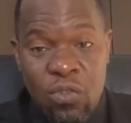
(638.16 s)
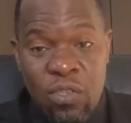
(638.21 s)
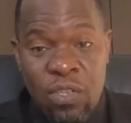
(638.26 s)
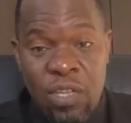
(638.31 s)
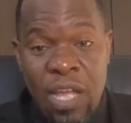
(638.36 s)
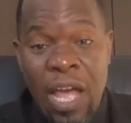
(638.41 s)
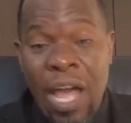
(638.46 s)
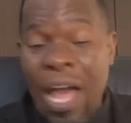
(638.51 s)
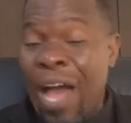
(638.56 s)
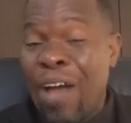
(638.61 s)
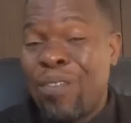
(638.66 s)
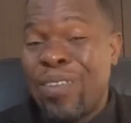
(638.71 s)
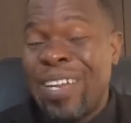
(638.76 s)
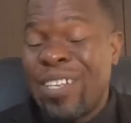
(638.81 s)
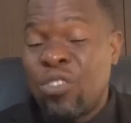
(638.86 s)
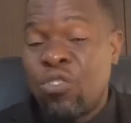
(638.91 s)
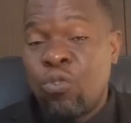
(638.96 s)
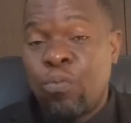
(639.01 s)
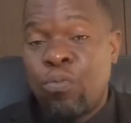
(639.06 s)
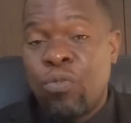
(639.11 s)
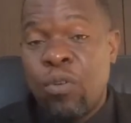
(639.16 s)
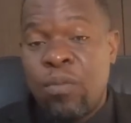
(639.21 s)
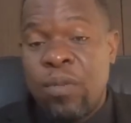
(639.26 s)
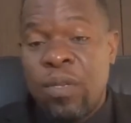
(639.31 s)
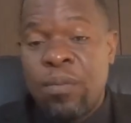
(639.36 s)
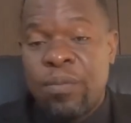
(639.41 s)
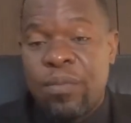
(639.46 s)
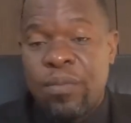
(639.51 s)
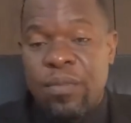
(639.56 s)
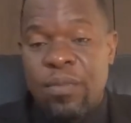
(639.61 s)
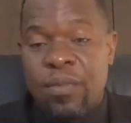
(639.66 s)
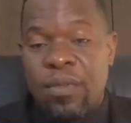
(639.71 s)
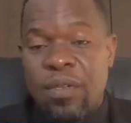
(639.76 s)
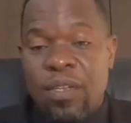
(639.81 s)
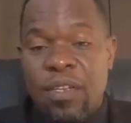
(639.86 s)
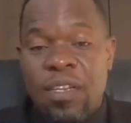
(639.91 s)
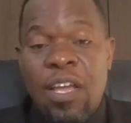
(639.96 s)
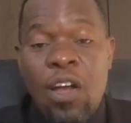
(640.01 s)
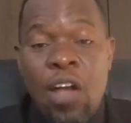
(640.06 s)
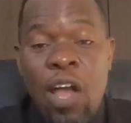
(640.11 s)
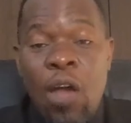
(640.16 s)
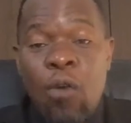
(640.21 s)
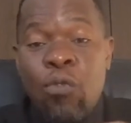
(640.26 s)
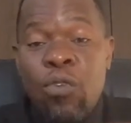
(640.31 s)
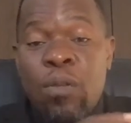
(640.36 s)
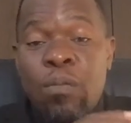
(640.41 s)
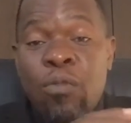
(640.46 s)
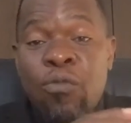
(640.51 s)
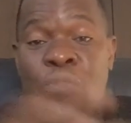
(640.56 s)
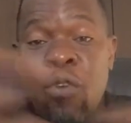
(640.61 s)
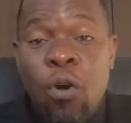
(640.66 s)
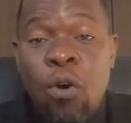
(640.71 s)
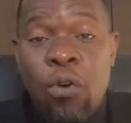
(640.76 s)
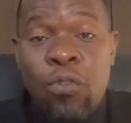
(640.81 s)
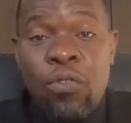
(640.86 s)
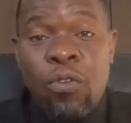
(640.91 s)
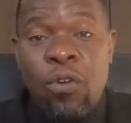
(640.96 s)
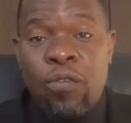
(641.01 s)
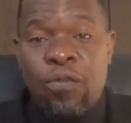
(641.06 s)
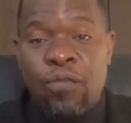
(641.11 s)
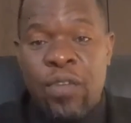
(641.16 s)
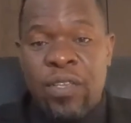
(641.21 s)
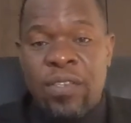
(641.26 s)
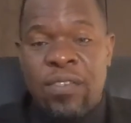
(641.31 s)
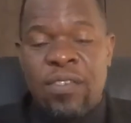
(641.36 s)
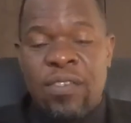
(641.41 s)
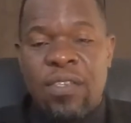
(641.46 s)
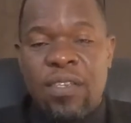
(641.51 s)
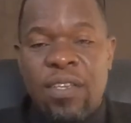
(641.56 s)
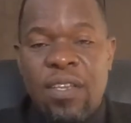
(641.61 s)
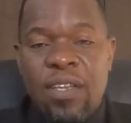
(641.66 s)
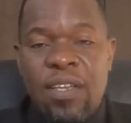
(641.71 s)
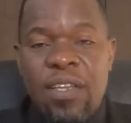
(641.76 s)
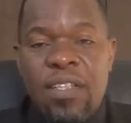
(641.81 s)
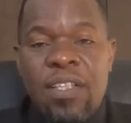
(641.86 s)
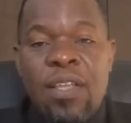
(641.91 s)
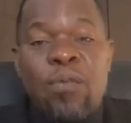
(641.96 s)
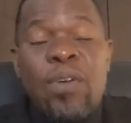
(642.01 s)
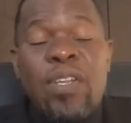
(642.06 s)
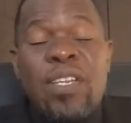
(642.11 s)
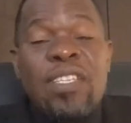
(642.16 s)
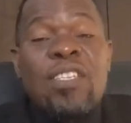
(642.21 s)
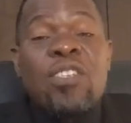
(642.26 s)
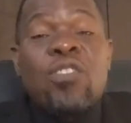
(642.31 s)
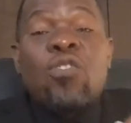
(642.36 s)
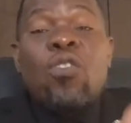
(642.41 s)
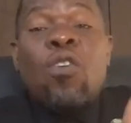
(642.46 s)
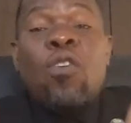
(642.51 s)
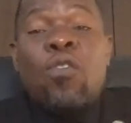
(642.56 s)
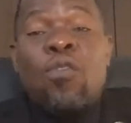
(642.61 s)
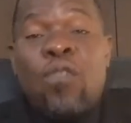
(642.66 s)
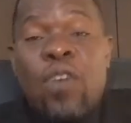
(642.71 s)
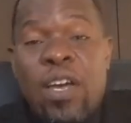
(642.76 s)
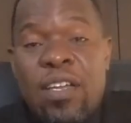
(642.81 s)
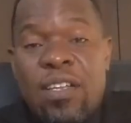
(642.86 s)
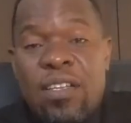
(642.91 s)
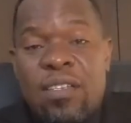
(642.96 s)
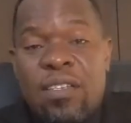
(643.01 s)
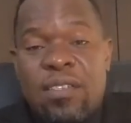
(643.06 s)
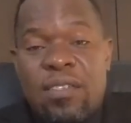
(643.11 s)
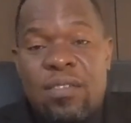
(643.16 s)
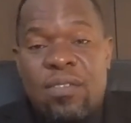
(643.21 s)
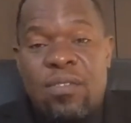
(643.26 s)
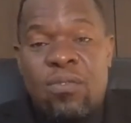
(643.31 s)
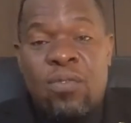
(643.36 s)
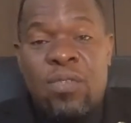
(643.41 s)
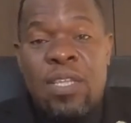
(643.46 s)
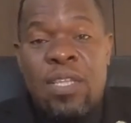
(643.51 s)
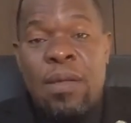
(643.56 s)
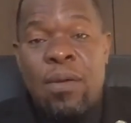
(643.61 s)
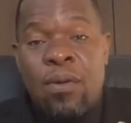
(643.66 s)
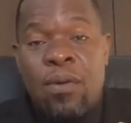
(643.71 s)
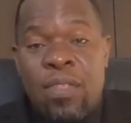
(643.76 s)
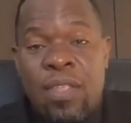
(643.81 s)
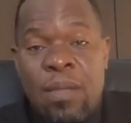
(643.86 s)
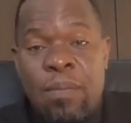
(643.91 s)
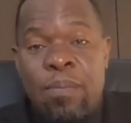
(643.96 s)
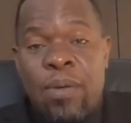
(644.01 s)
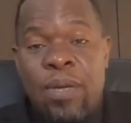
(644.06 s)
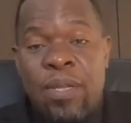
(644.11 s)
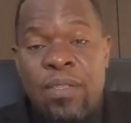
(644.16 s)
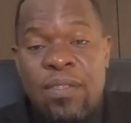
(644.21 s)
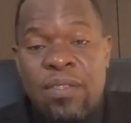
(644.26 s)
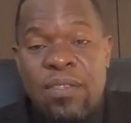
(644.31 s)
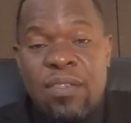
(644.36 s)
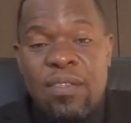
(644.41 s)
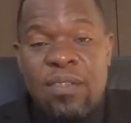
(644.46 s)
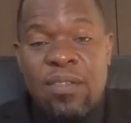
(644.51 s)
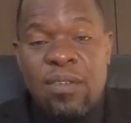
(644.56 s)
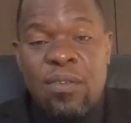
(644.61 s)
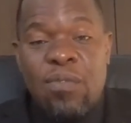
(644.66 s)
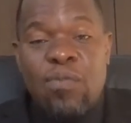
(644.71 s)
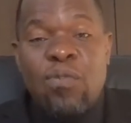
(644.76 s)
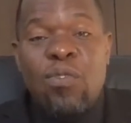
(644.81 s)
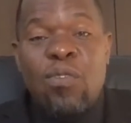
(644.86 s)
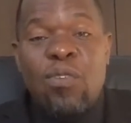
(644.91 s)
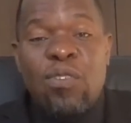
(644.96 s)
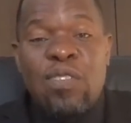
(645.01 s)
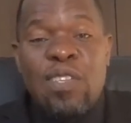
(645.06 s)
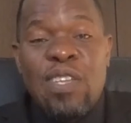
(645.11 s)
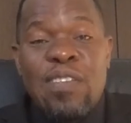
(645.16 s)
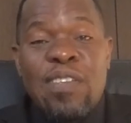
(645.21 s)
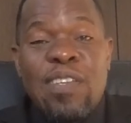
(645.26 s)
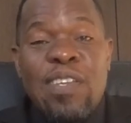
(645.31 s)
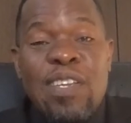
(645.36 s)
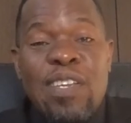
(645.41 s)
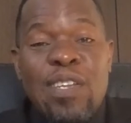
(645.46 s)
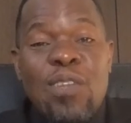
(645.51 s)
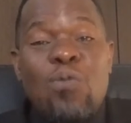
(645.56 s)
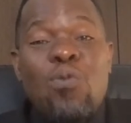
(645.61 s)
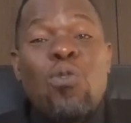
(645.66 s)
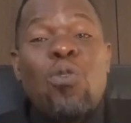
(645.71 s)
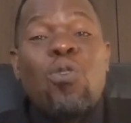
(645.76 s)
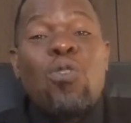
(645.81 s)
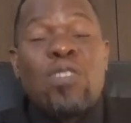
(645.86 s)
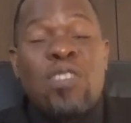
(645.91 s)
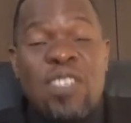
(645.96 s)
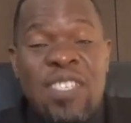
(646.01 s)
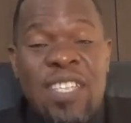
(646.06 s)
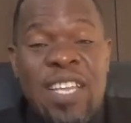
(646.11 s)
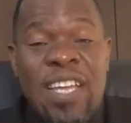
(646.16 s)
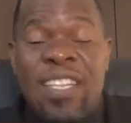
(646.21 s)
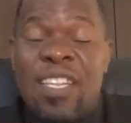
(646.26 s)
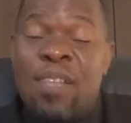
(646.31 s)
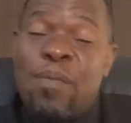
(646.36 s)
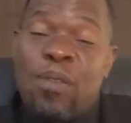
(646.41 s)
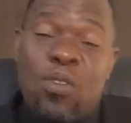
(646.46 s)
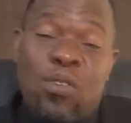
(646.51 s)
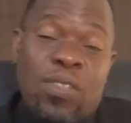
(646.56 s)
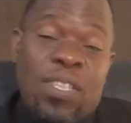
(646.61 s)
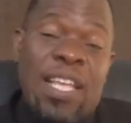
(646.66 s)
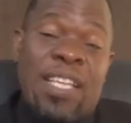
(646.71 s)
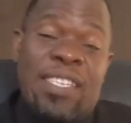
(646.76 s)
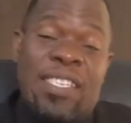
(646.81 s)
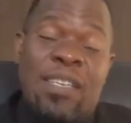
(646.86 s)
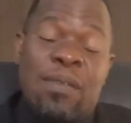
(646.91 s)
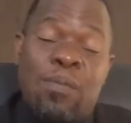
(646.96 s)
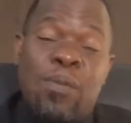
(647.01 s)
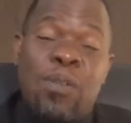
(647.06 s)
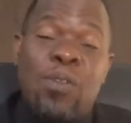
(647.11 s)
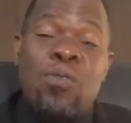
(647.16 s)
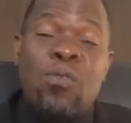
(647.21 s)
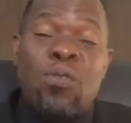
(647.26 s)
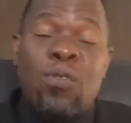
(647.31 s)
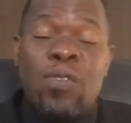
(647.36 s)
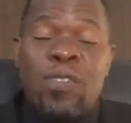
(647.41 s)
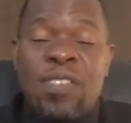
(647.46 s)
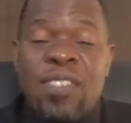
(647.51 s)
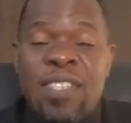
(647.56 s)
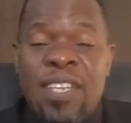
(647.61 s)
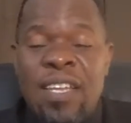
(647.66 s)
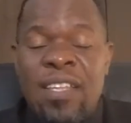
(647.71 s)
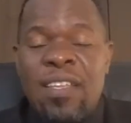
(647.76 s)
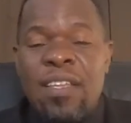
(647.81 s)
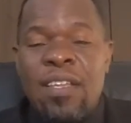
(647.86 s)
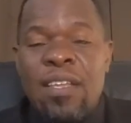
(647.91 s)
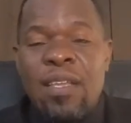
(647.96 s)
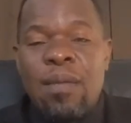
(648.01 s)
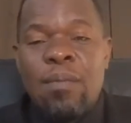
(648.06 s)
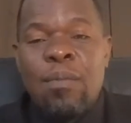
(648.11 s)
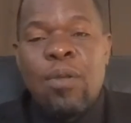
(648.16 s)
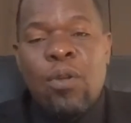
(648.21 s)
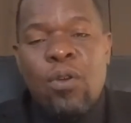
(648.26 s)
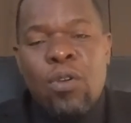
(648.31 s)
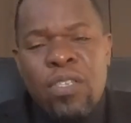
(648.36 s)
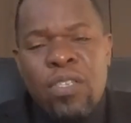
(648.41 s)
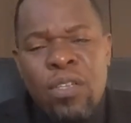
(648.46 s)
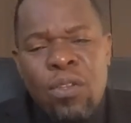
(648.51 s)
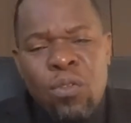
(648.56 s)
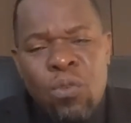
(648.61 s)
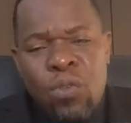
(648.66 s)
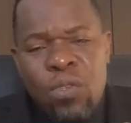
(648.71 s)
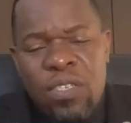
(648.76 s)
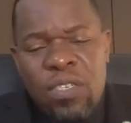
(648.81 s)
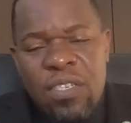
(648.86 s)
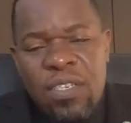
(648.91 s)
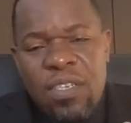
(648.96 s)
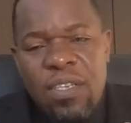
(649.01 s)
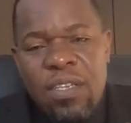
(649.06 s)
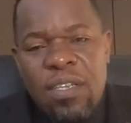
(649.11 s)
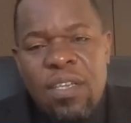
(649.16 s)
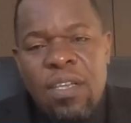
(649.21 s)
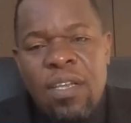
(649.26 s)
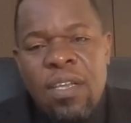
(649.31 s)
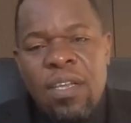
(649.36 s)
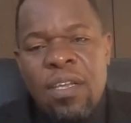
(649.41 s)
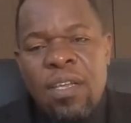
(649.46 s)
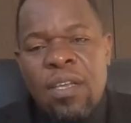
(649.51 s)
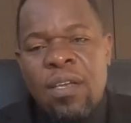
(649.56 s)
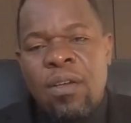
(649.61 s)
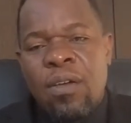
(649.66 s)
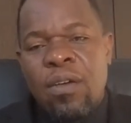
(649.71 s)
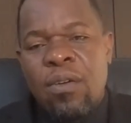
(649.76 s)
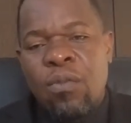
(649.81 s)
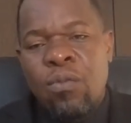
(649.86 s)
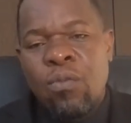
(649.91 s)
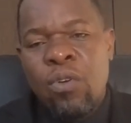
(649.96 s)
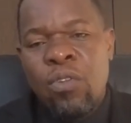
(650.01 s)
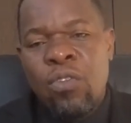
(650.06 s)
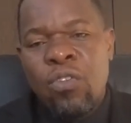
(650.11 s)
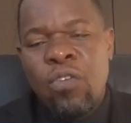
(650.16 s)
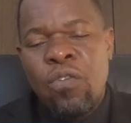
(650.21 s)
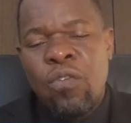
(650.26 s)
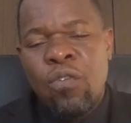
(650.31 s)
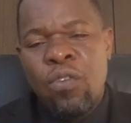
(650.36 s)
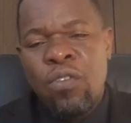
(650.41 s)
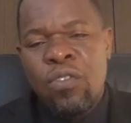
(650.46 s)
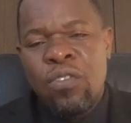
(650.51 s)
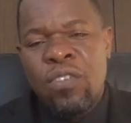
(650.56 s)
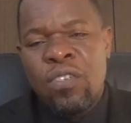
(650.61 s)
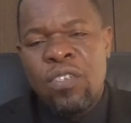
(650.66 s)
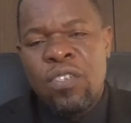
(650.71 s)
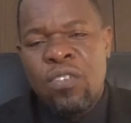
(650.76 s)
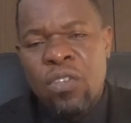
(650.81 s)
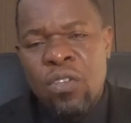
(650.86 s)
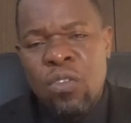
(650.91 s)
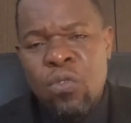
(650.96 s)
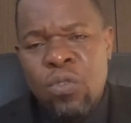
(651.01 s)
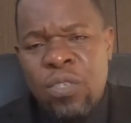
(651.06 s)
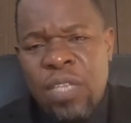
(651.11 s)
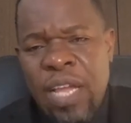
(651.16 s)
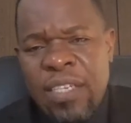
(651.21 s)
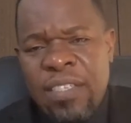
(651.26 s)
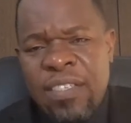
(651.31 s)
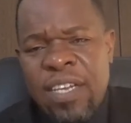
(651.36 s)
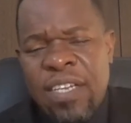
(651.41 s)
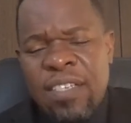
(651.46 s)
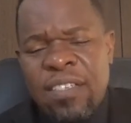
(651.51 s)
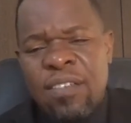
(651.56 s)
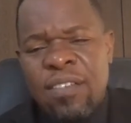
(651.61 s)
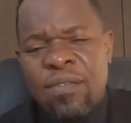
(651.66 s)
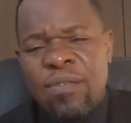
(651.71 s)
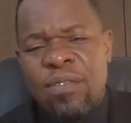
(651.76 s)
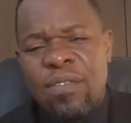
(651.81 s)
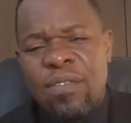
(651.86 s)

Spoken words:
have an attitude problem. That I will remove all the offense. Now, when it is offered to that other party, of course, they will consider it. They may not accept, but they will consider it because it looks worthy of consideration. It looks attractive.